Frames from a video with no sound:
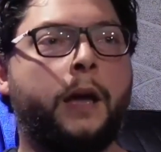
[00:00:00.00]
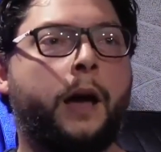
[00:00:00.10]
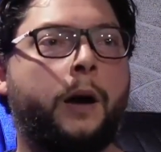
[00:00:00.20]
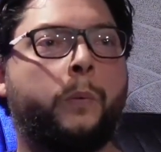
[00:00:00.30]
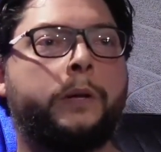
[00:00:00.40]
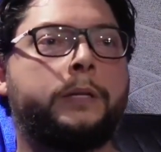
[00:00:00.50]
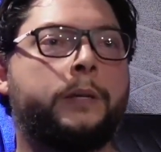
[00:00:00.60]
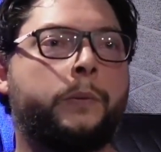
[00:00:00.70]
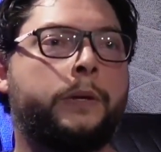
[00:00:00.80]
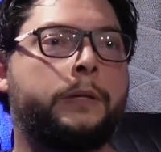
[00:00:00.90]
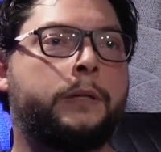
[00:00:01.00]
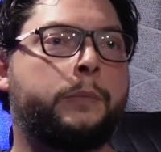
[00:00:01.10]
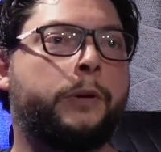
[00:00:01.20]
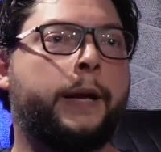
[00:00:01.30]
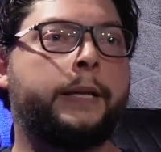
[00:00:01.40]
When someone is
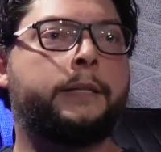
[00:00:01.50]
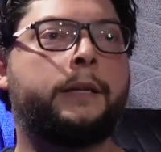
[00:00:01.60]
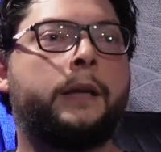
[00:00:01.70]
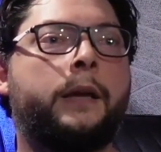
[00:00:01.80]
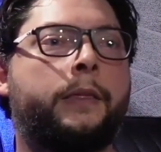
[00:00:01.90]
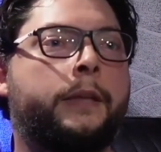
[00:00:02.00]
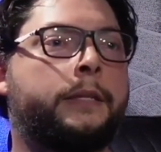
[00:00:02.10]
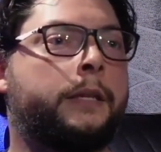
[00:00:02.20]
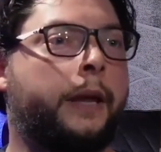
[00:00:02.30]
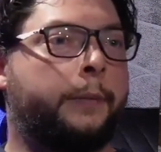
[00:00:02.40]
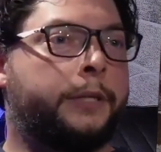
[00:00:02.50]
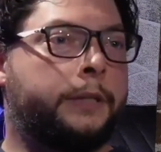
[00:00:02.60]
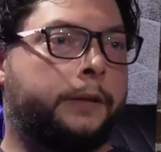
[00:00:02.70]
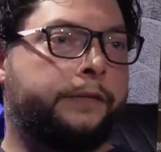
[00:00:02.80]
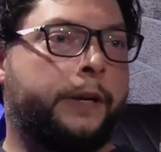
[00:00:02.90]
depressed, the synapses
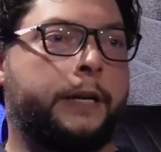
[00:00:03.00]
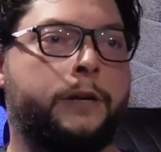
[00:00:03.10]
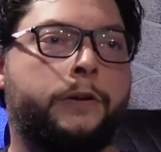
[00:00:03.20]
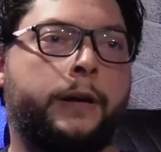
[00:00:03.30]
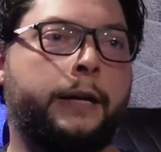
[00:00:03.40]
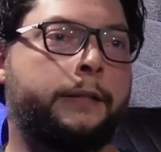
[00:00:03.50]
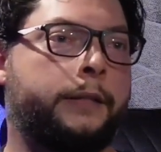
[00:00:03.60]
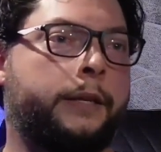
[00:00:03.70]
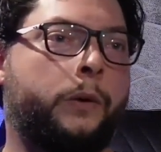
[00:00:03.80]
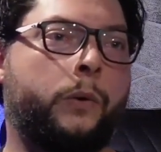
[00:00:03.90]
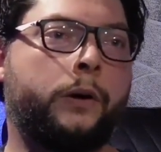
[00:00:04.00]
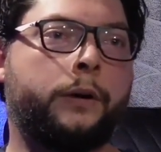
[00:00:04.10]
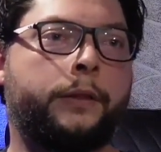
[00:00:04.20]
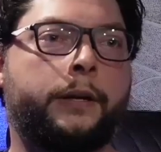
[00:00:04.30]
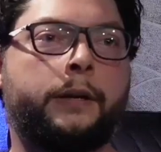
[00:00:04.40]
aren't firing correctly,
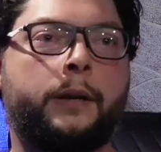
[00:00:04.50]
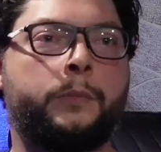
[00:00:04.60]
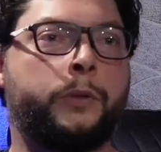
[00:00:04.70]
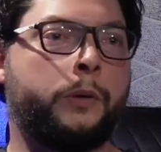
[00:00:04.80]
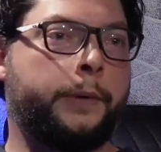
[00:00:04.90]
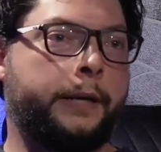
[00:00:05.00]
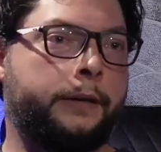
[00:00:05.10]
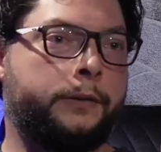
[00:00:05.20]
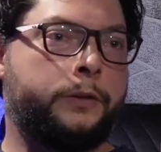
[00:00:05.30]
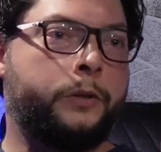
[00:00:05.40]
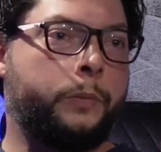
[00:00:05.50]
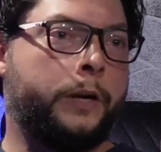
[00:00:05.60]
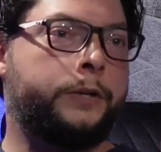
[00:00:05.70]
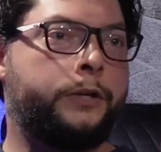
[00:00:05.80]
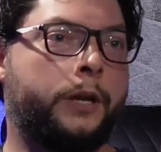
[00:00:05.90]
or they're absorbing too
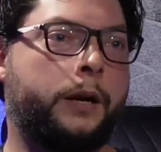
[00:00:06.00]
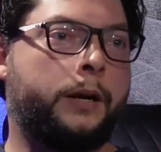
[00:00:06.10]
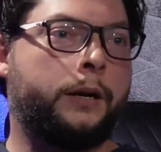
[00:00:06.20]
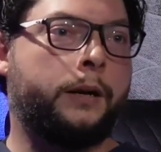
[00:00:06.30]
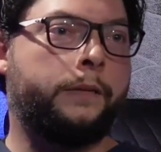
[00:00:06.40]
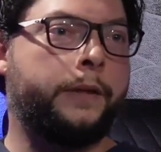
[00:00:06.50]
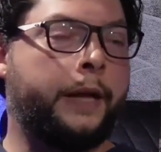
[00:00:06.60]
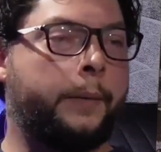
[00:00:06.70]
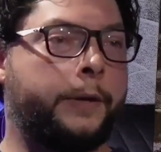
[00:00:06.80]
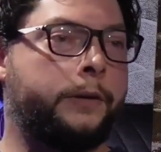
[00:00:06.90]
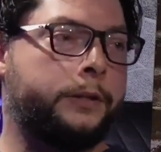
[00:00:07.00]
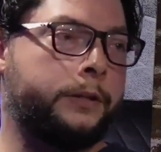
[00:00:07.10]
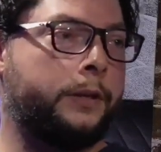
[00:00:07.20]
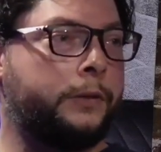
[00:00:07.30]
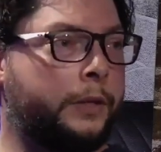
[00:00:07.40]
much of the chemicals
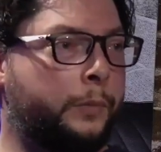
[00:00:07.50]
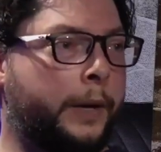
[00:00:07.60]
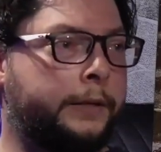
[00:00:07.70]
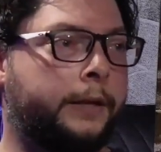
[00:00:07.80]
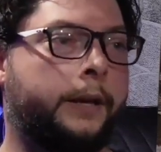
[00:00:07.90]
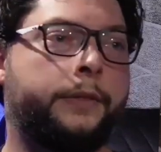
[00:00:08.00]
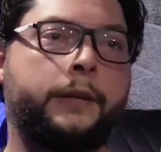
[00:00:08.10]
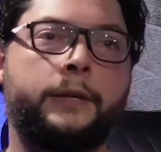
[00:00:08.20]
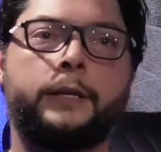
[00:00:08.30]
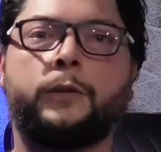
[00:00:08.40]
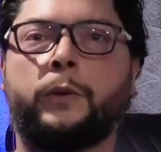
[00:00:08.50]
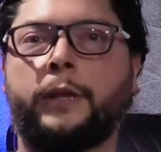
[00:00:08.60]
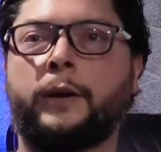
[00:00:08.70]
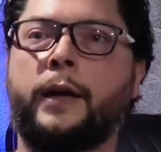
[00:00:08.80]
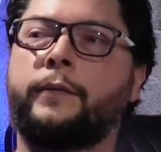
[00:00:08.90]
associated with mental health illness, or they
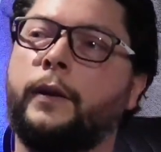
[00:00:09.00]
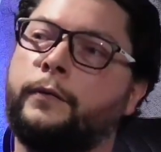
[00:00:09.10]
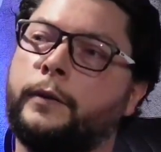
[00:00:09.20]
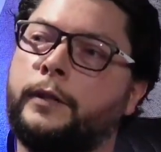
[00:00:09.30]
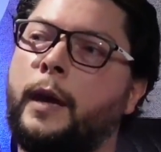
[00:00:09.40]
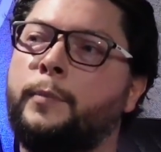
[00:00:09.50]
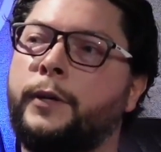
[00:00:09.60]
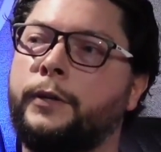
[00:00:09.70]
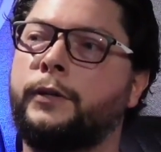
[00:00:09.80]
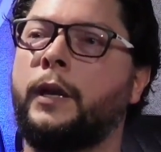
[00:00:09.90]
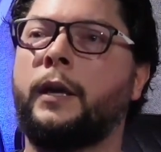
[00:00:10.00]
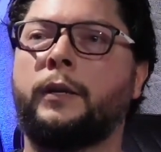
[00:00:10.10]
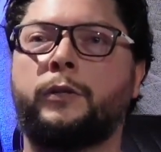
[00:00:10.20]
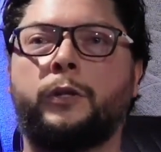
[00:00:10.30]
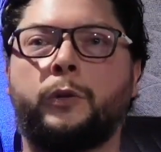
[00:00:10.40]
don't have enough receptors
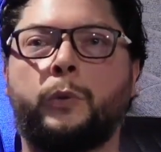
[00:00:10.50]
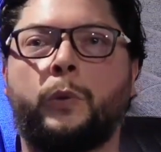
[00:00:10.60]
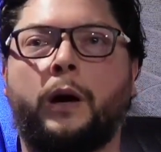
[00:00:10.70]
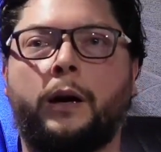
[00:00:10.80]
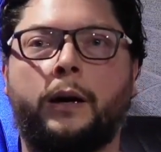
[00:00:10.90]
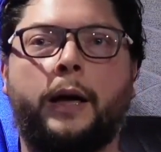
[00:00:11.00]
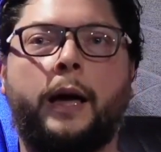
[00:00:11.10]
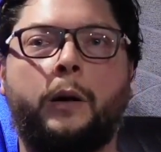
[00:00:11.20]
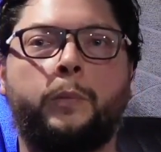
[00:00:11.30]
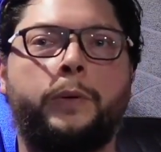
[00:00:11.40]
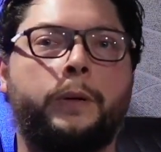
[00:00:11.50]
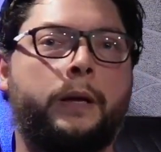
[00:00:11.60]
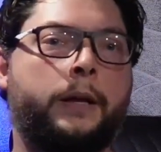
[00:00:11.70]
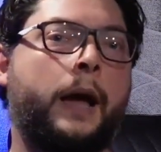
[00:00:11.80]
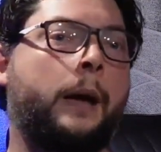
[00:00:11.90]
to help
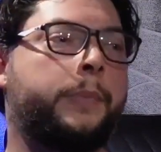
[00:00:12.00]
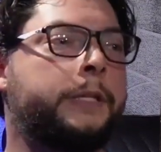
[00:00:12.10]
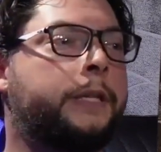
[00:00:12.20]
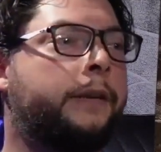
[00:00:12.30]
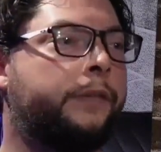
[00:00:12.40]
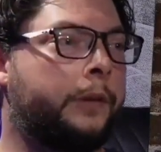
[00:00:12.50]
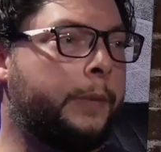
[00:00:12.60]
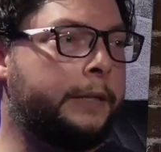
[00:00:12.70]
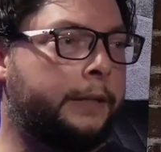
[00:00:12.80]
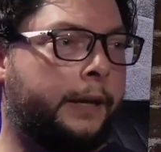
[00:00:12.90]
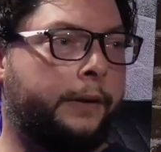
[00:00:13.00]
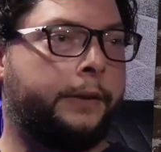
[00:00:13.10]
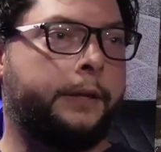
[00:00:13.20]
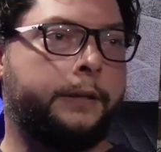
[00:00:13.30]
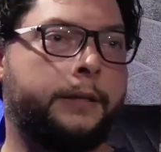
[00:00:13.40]
compensate for the mental health
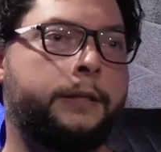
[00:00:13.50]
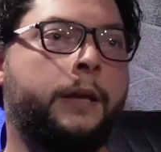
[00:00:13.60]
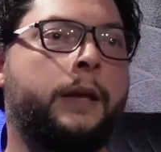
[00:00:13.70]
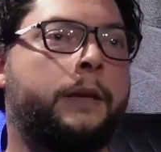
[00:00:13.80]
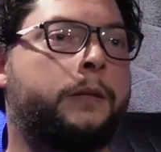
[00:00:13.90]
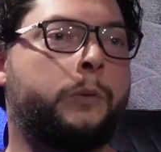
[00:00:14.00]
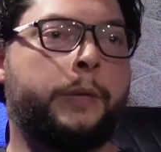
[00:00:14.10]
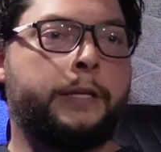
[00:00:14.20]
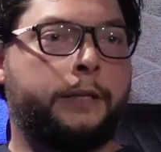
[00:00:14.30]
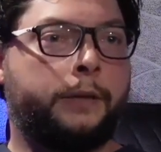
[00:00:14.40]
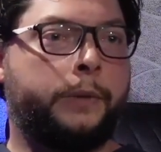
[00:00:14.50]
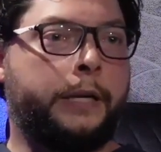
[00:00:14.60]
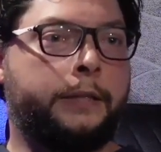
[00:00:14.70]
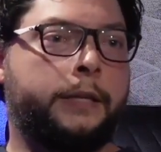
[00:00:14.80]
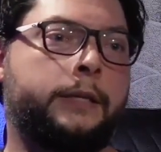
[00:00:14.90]
illness. So basically what
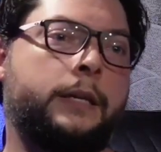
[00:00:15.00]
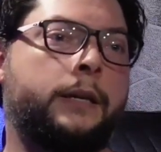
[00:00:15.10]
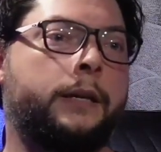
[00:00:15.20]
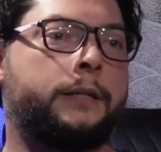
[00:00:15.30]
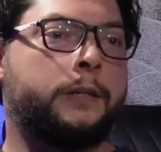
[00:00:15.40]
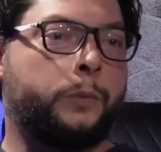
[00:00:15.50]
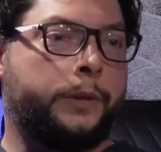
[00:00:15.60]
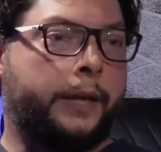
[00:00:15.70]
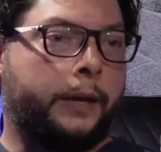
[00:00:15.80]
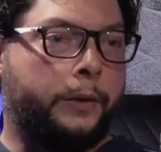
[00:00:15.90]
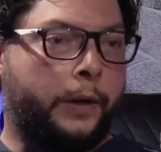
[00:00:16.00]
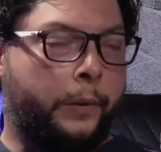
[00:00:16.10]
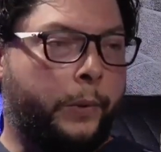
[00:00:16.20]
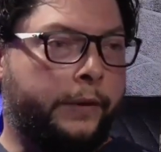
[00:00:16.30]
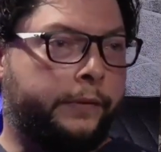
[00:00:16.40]
ECT does is with
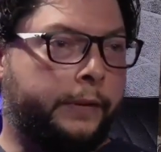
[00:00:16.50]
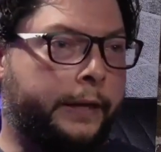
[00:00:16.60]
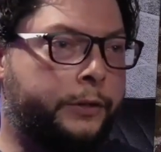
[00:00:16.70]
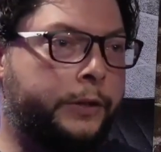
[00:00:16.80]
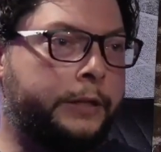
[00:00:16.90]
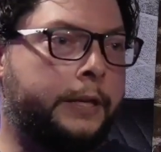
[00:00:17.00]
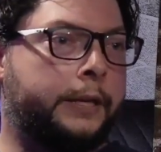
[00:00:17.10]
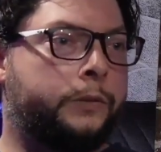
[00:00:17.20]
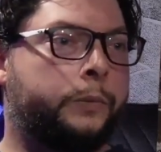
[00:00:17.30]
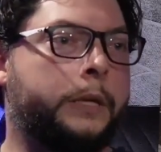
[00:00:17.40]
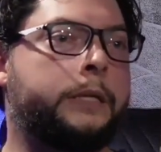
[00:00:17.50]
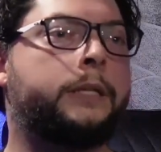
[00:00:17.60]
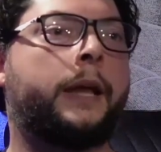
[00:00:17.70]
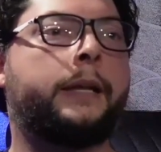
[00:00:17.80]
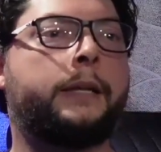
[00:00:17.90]
that wave of electricity, it's resetting.